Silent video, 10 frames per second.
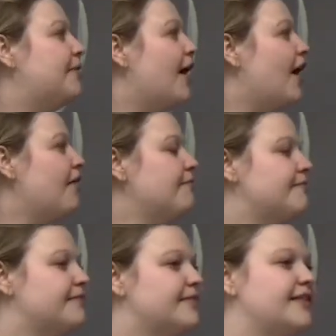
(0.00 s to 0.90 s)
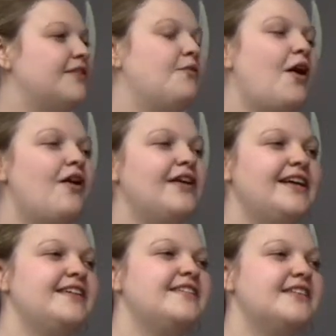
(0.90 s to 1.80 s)
Bob, while
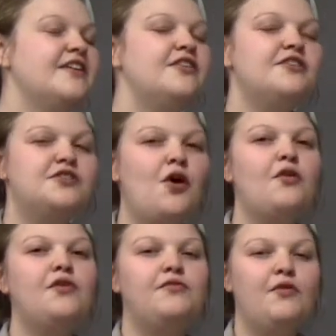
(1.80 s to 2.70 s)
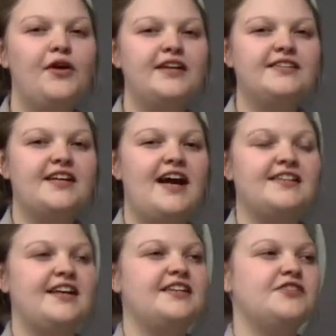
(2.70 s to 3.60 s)
his tone of voice,
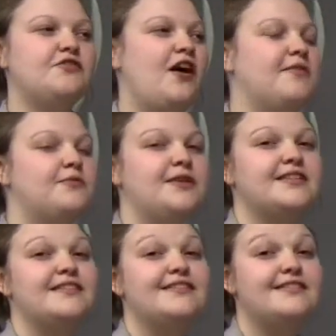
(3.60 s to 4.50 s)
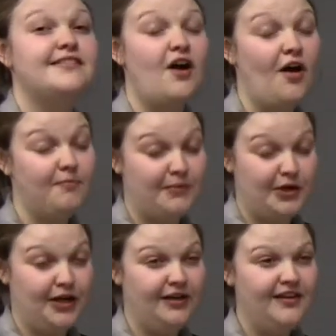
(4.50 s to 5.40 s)
as I described, was
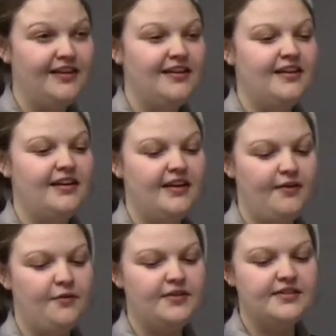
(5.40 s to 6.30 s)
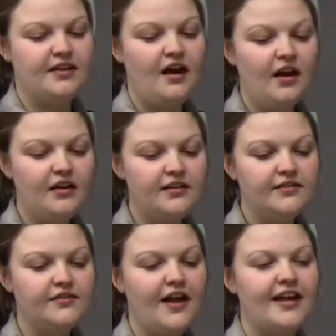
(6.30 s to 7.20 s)
somber, it was kind
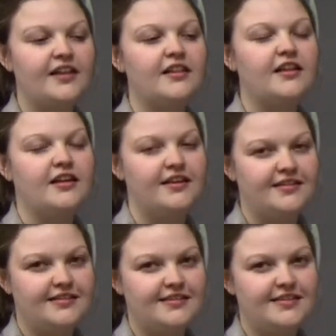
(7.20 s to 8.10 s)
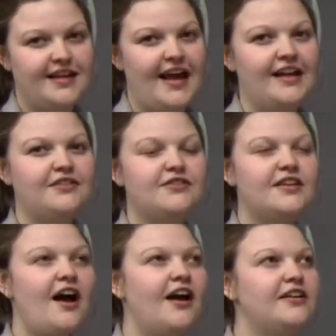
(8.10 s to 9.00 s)
of like this,
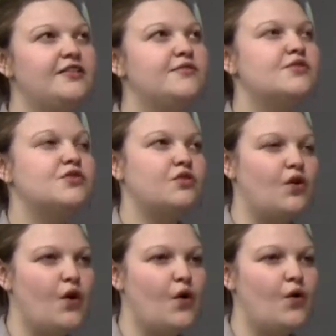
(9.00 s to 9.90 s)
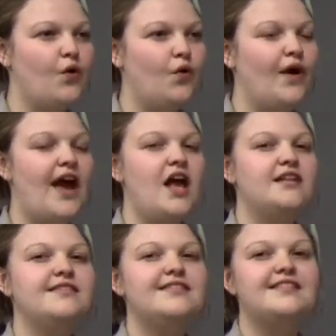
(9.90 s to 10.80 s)
and kind of slow
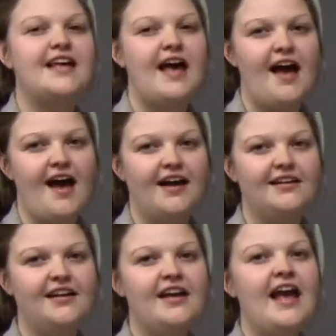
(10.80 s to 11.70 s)
and sad.